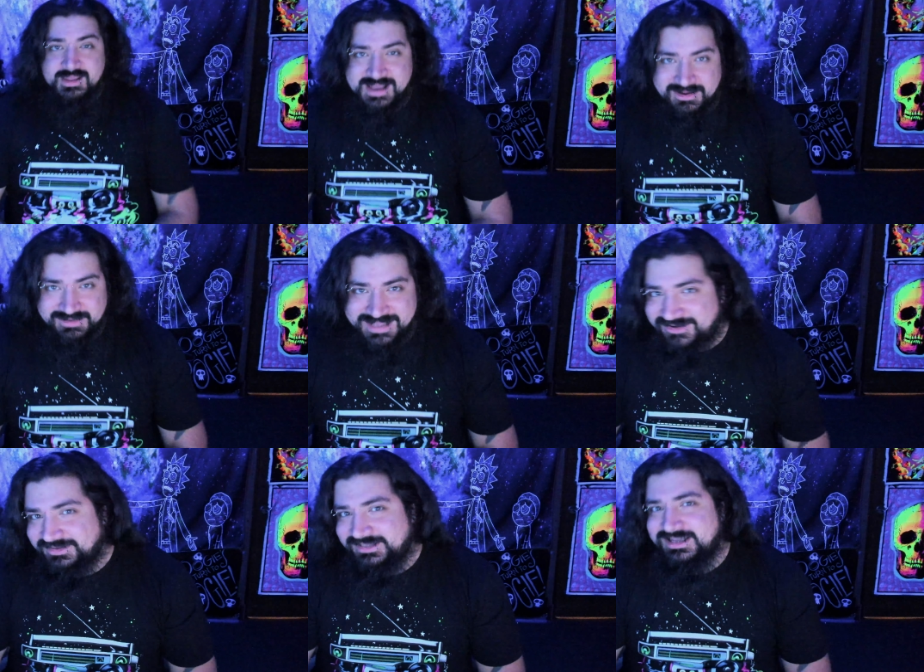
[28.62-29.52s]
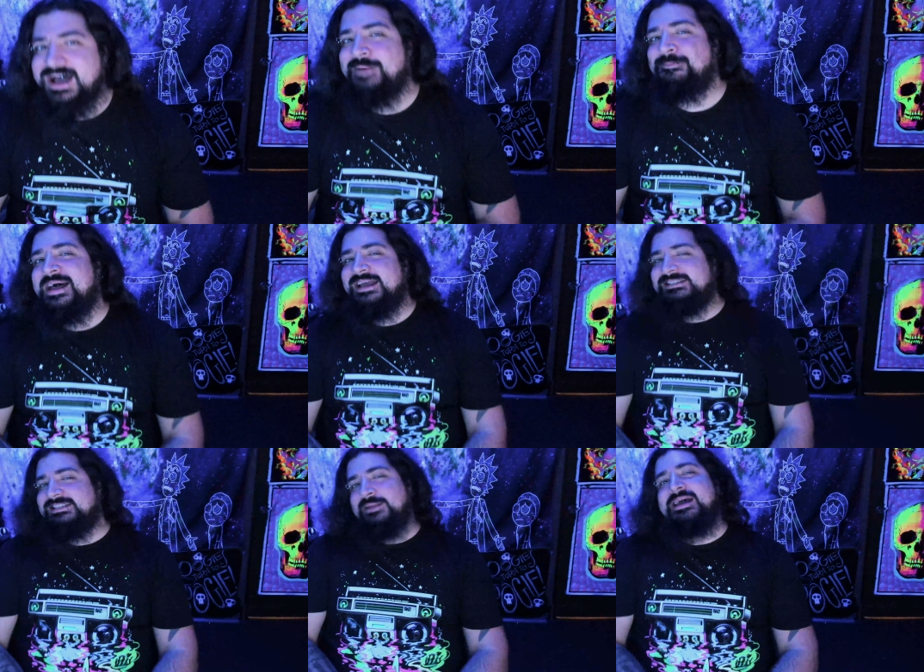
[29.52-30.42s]
Howdy, howdy, I'm Mags,
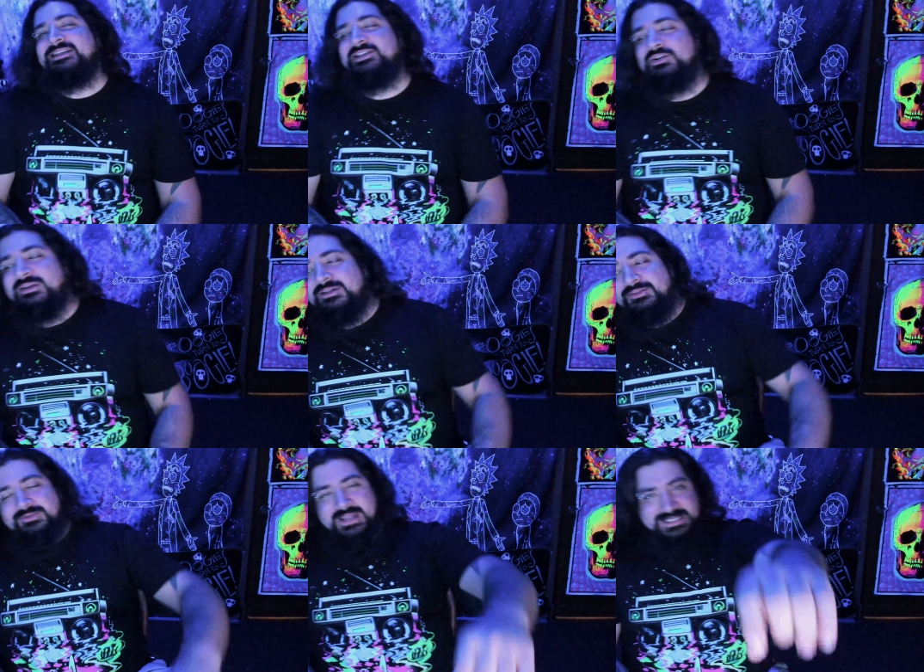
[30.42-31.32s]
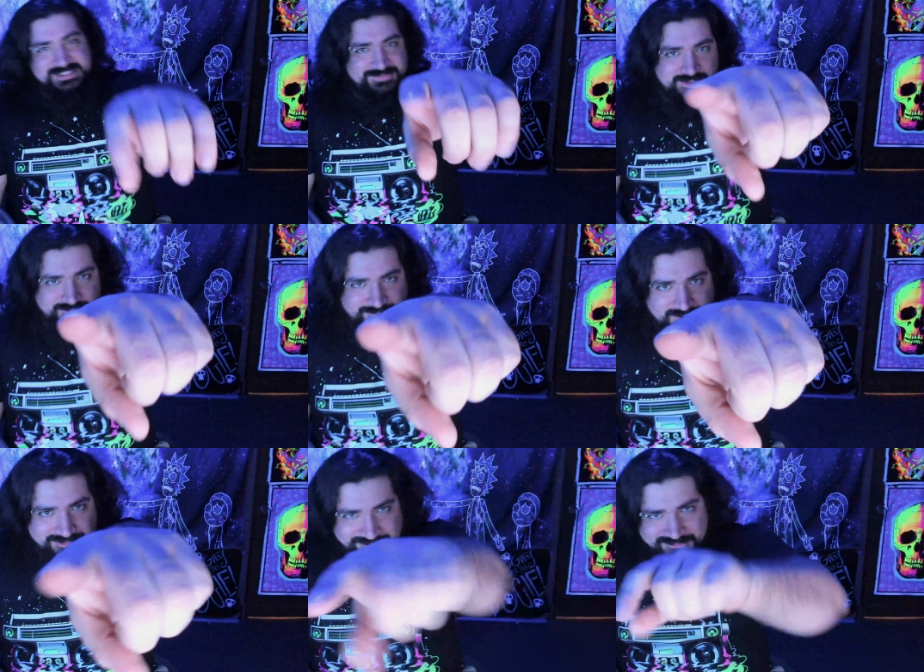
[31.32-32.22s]
and I'm back to do another reaction video for
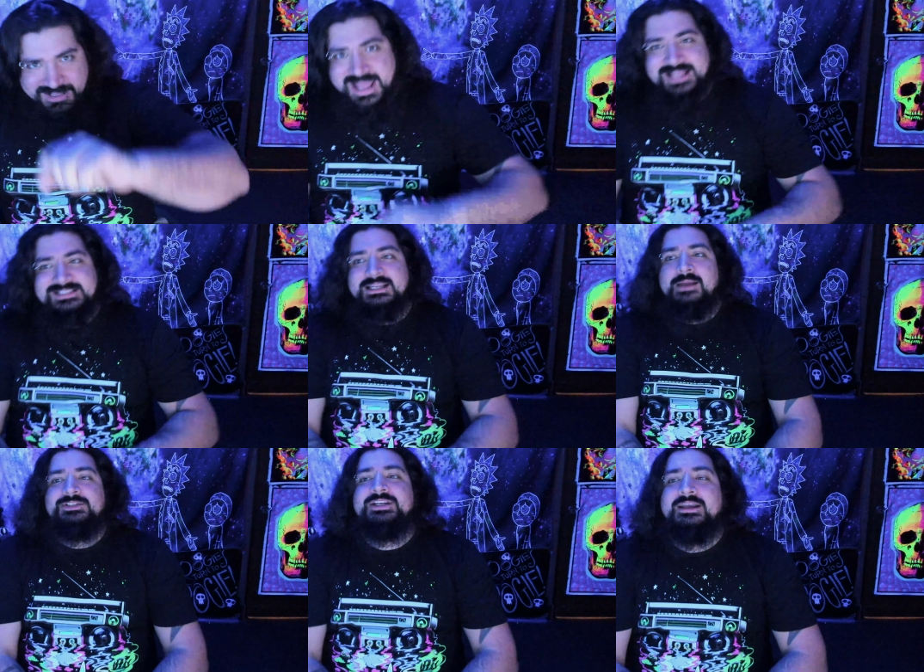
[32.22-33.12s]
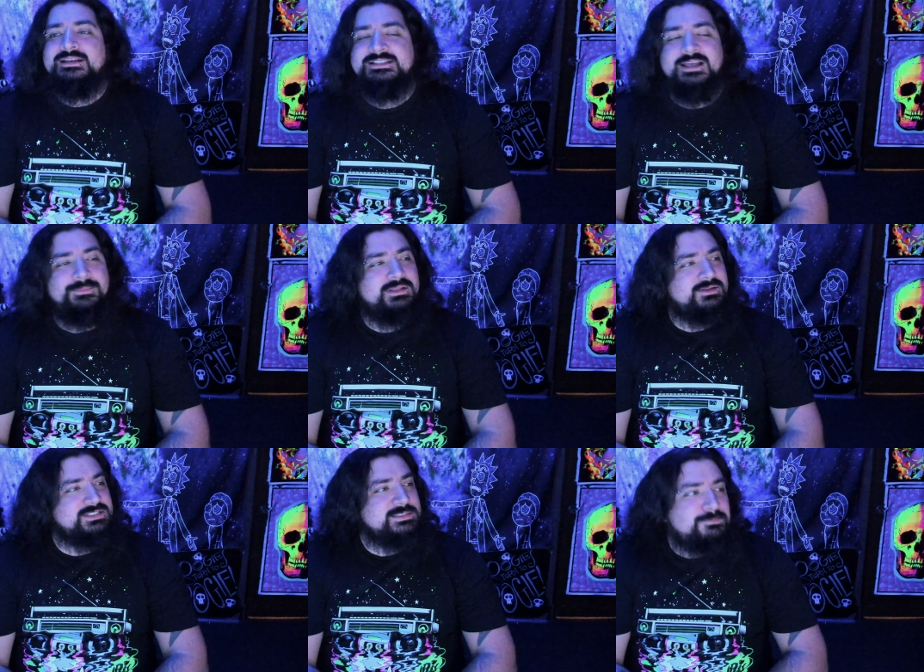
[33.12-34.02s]
you. Tonight we're checking out something a little
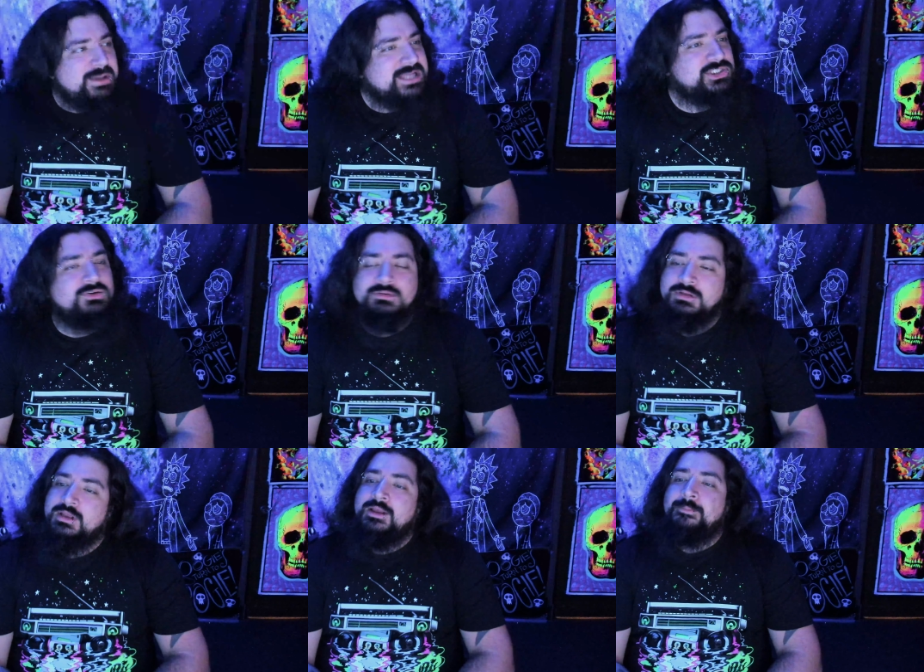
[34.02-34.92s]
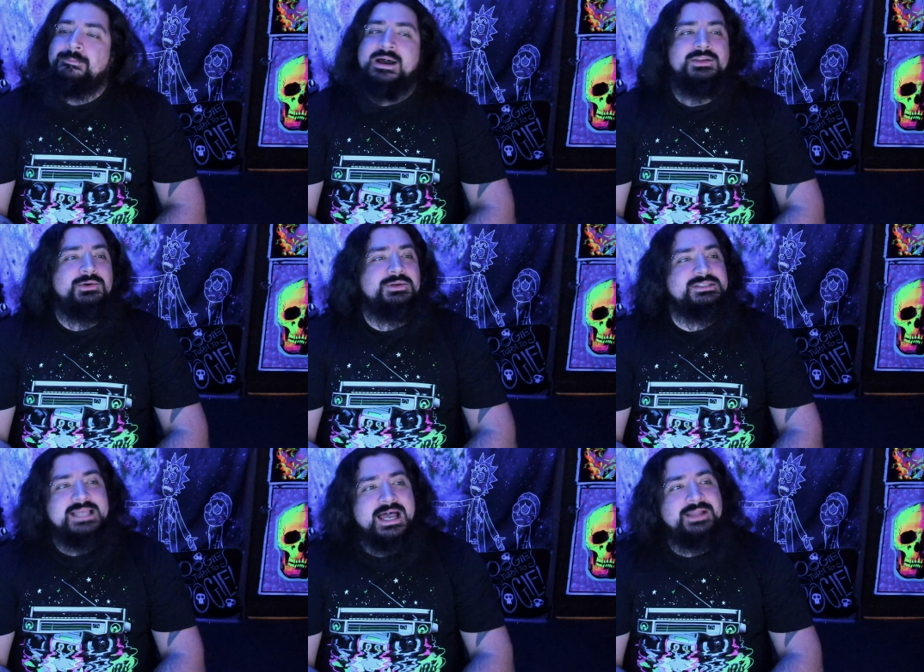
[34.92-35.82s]
special. My dude
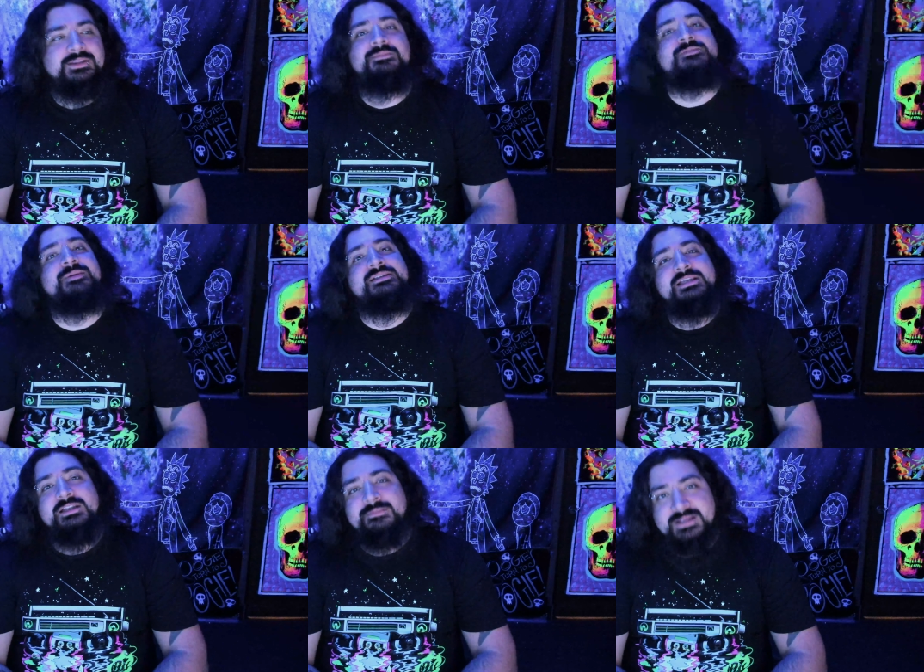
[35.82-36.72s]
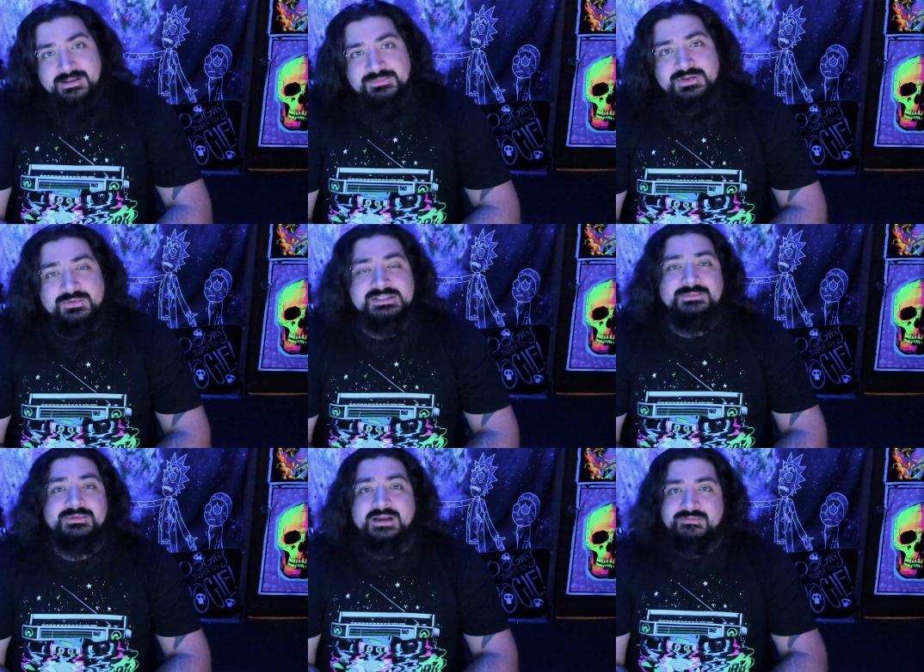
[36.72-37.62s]
Asylum has been sending me him doing some
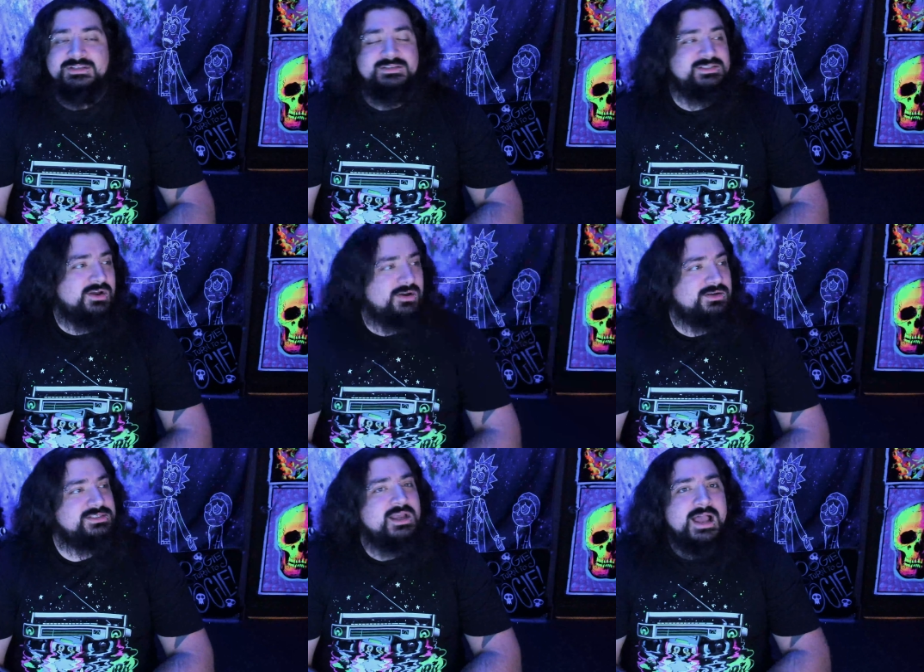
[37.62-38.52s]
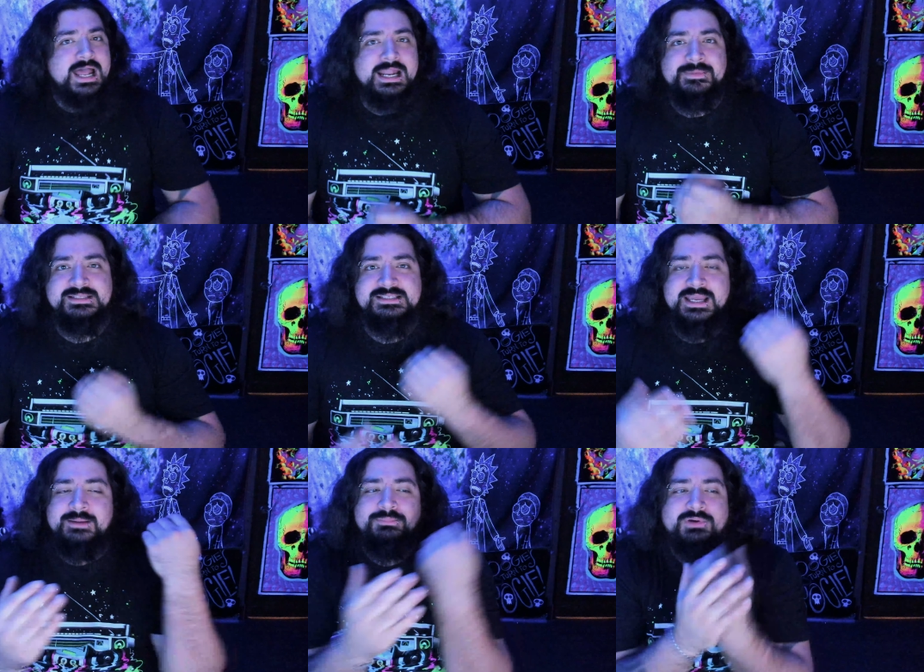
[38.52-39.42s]
covers, songs, and I've been
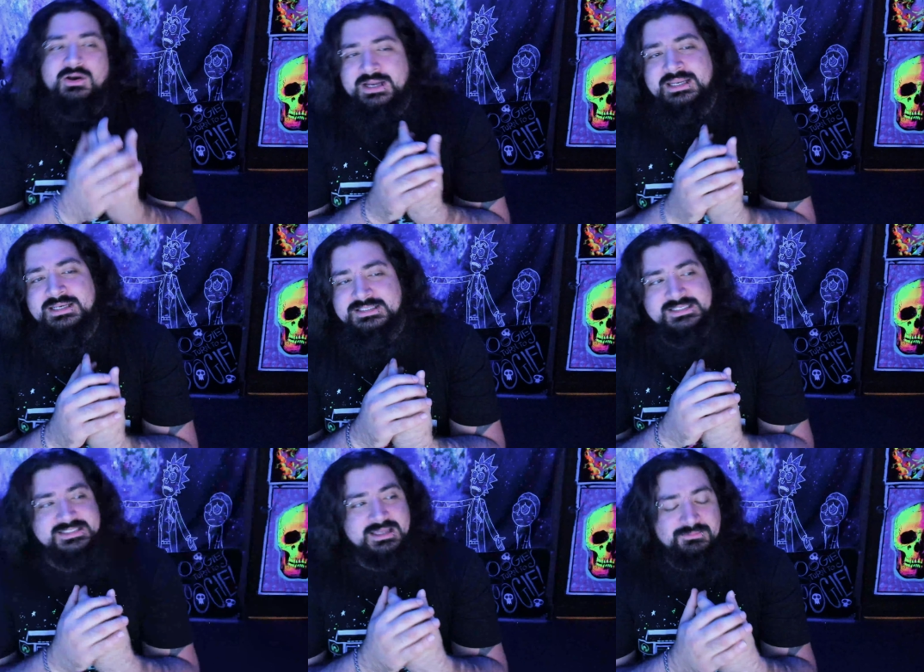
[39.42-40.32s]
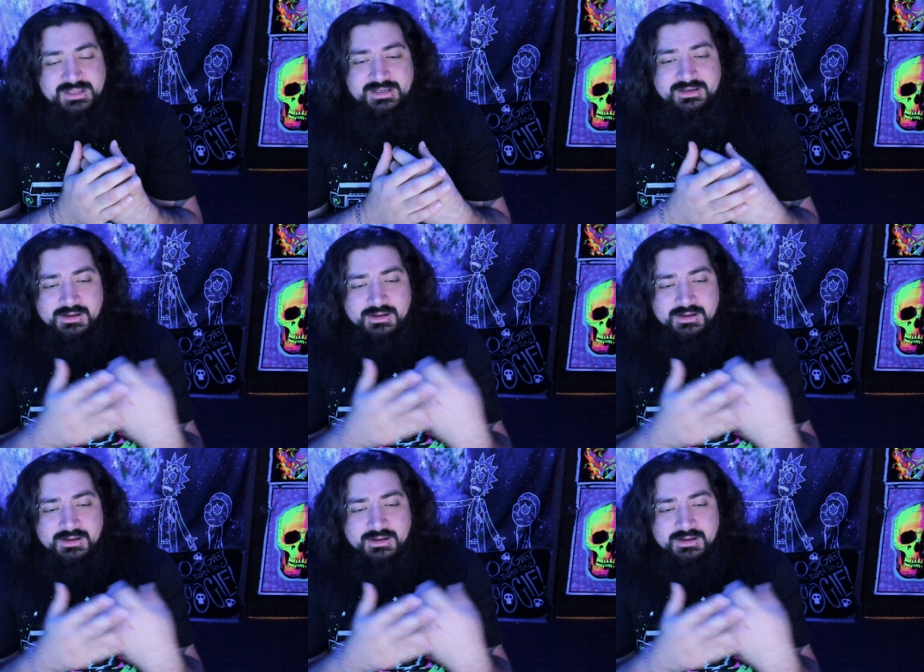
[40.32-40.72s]
saying, bro, I need to see something